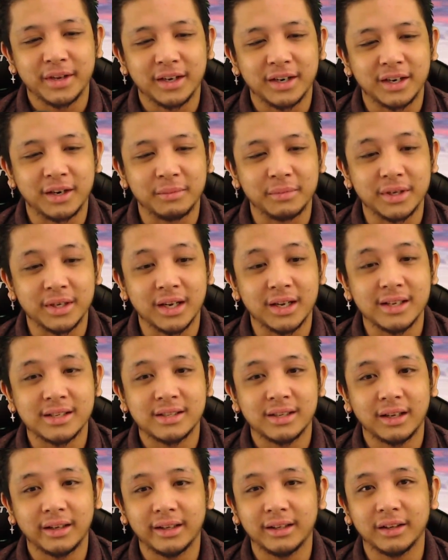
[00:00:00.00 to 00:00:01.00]
The
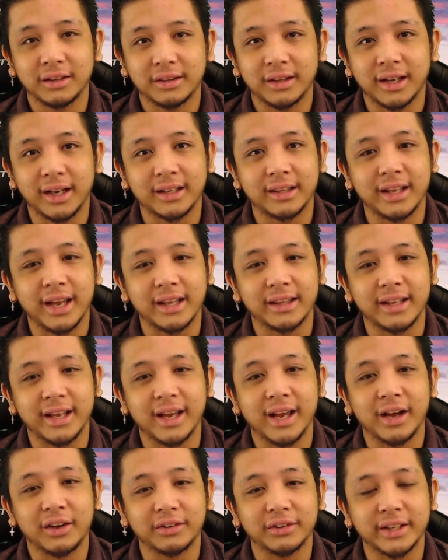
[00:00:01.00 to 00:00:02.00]
Unsullied looked like they
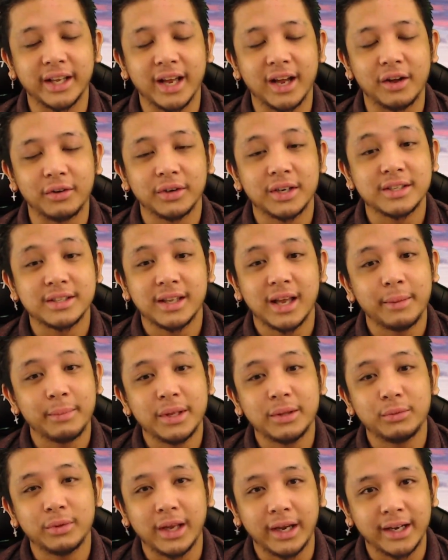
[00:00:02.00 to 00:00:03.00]
held down, because I
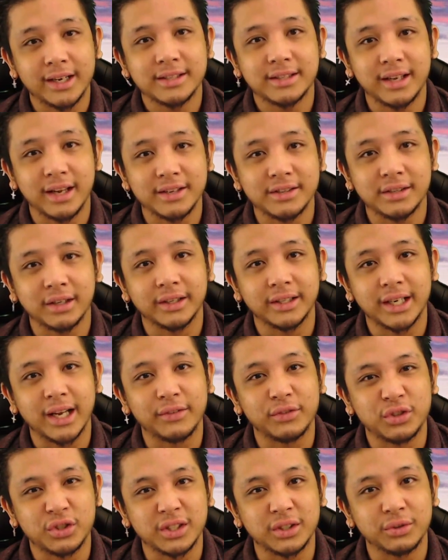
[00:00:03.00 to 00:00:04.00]
mean, I guess the Unsullied
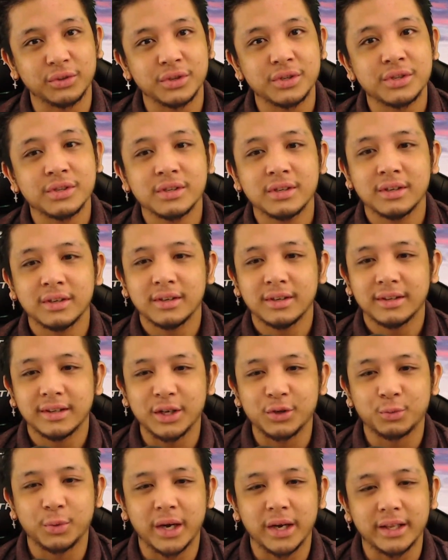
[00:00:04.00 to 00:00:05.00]
have shields.
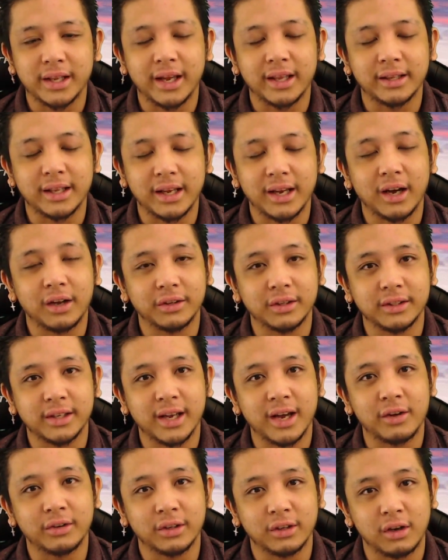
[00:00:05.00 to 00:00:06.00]
That's why they held it
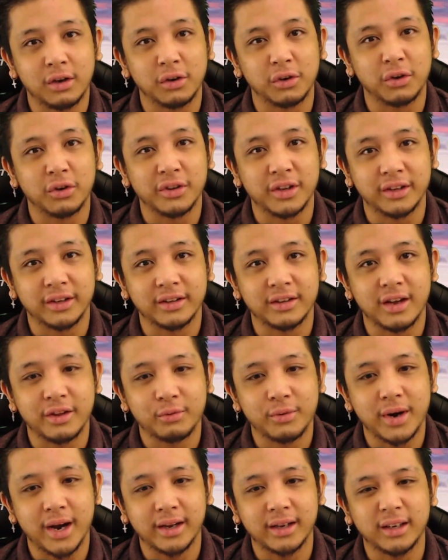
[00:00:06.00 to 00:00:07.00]
down longer than the
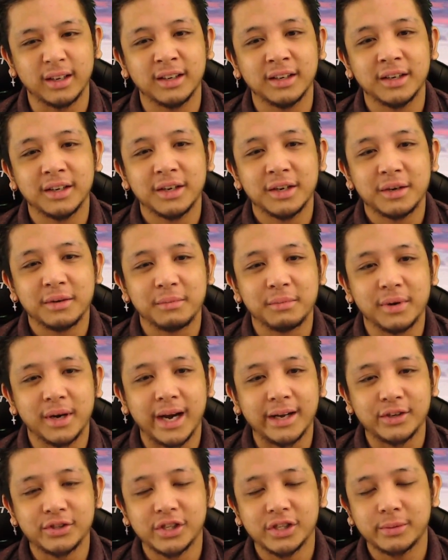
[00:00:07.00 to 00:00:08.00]
Dothraki. But
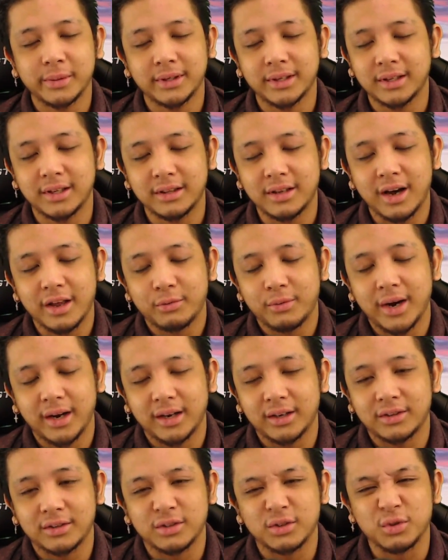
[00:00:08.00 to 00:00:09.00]
I just expected the
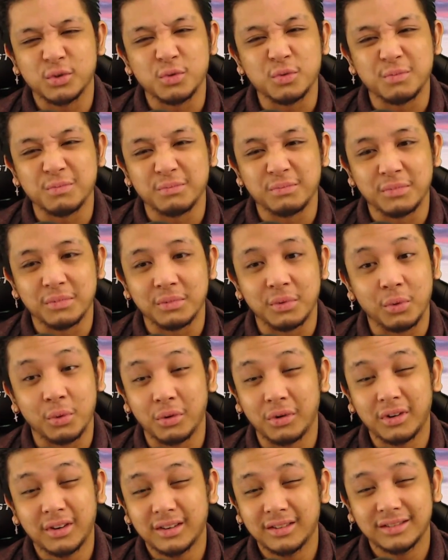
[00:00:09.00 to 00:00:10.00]
Dothraki to do
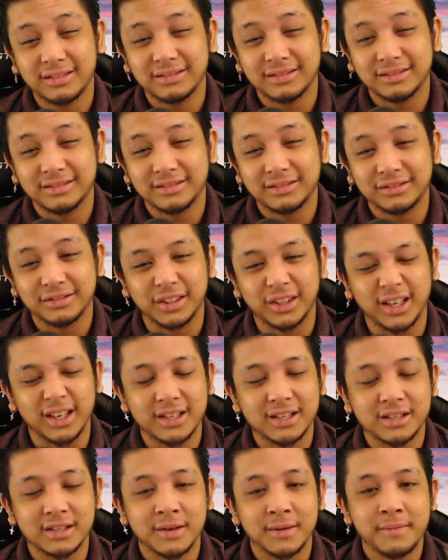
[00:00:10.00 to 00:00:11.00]
more,
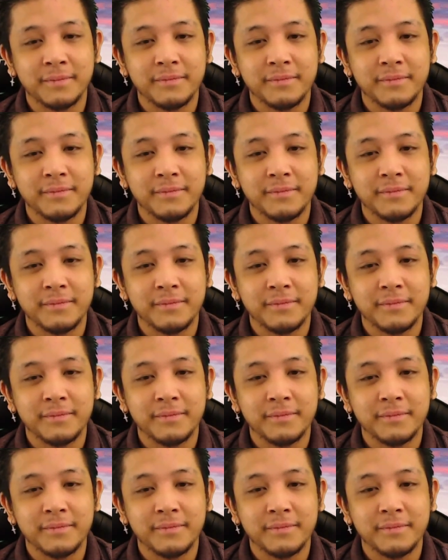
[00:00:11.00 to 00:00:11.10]
right?